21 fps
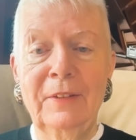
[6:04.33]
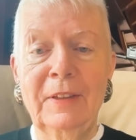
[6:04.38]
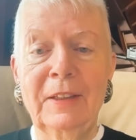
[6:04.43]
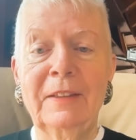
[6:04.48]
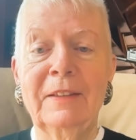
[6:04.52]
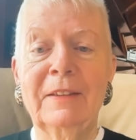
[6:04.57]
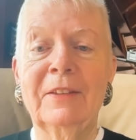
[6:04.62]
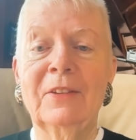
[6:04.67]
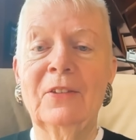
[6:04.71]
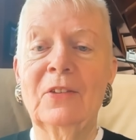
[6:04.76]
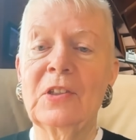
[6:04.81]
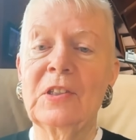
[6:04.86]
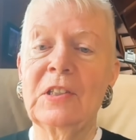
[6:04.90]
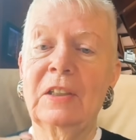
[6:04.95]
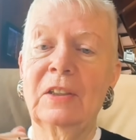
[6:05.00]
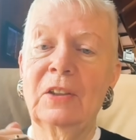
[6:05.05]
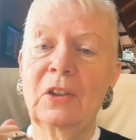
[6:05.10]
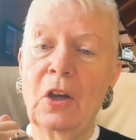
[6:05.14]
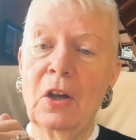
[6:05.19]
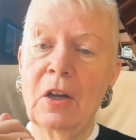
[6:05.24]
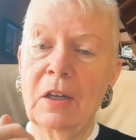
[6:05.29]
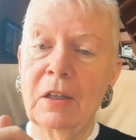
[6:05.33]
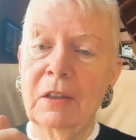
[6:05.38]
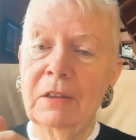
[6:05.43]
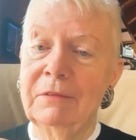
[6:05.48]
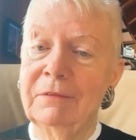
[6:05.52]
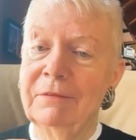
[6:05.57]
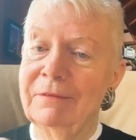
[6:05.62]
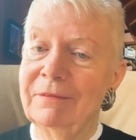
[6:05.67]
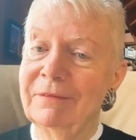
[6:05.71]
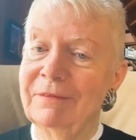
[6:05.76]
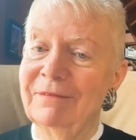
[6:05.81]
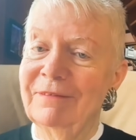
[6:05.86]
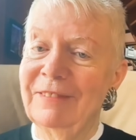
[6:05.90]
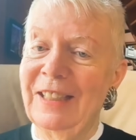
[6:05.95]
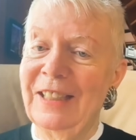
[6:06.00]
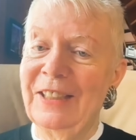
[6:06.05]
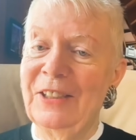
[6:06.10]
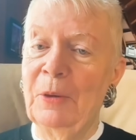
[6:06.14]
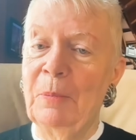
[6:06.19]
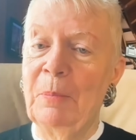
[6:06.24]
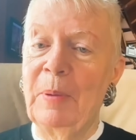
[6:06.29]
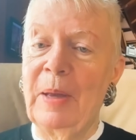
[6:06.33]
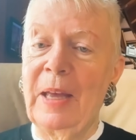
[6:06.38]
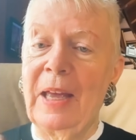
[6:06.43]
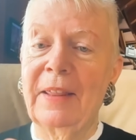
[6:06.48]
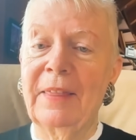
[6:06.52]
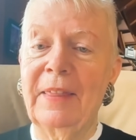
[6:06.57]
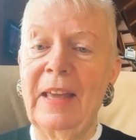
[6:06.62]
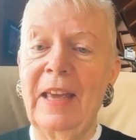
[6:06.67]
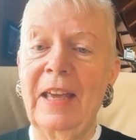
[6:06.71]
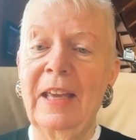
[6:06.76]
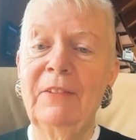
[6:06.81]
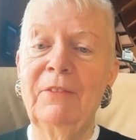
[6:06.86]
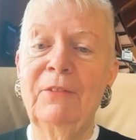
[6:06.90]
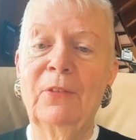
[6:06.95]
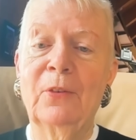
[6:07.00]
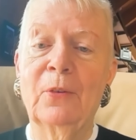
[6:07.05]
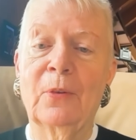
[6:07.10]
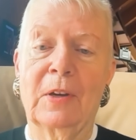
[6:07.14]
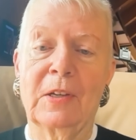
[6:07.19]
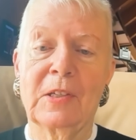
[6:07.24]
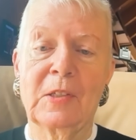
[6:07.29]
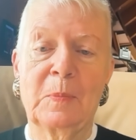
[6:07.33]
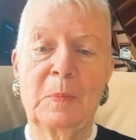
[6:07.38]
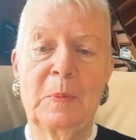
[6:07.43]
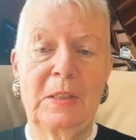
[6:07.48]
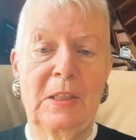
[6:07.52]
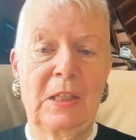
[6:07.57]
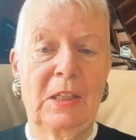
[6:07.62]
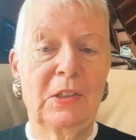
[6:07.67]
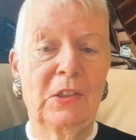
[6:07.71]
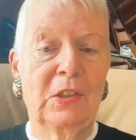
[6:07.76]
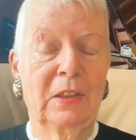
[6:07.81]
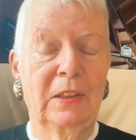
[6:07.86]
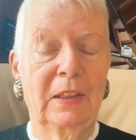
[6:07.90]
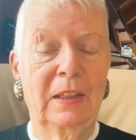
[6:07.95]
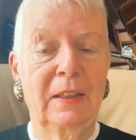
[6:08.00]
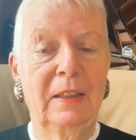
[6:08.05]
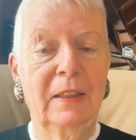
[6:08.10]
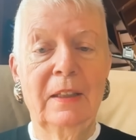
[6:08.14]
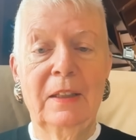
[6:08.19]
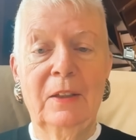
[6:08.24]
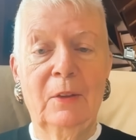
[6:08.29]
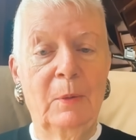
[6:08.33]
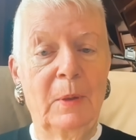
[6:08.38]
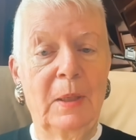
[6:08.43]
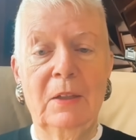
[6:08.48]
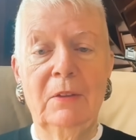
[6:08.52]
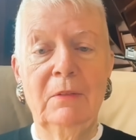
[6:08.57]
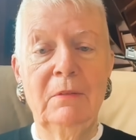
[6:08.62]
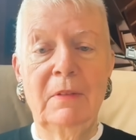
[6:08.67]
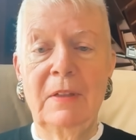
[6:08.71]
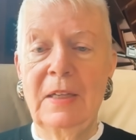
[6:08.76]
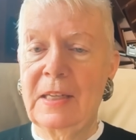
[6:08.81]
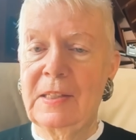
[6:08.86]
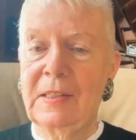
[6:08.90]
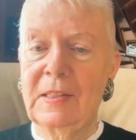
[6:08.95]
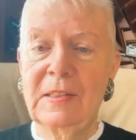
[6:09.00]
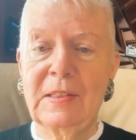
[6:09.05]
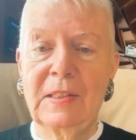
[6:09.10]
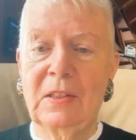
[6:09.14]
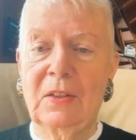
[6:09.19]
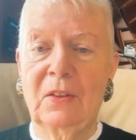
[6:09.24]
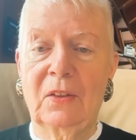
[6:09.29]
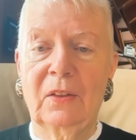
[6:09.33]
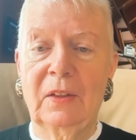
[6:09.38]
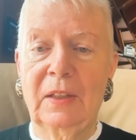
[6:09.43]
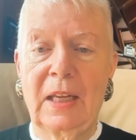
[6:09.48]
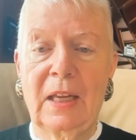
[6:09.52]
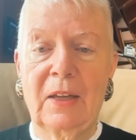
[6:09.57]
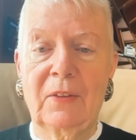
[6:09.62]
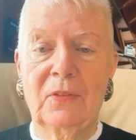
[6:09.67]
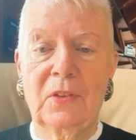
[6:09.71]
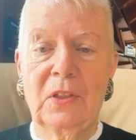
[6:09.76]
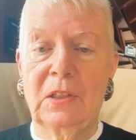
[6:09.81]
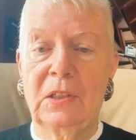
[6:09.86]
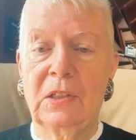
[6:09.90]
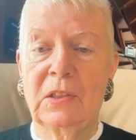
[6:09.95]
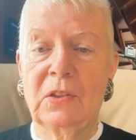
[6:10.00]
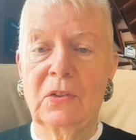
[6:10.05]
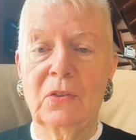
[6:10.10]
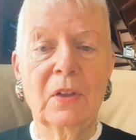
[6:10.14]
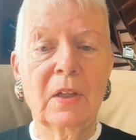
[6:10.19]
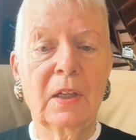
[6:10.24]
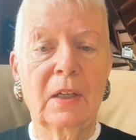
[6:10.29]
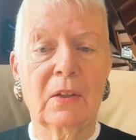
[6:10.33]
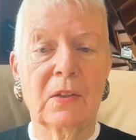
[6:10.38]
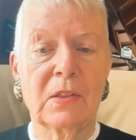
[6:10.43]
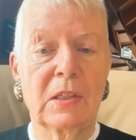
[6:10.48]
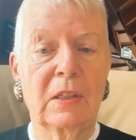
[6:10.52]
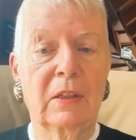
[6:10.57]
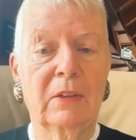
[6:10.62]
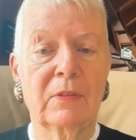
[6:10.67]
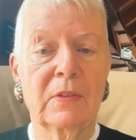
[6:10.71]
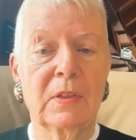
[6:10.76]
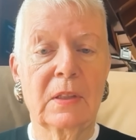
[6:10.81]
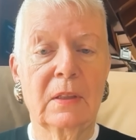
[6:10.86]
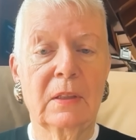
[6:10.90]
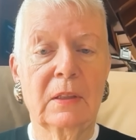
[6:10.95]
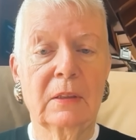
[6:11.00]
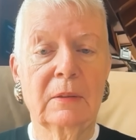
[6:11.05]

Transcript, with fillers: that there's a long, path ahead for us potentially. We don't necessarily have to destroy ourselves.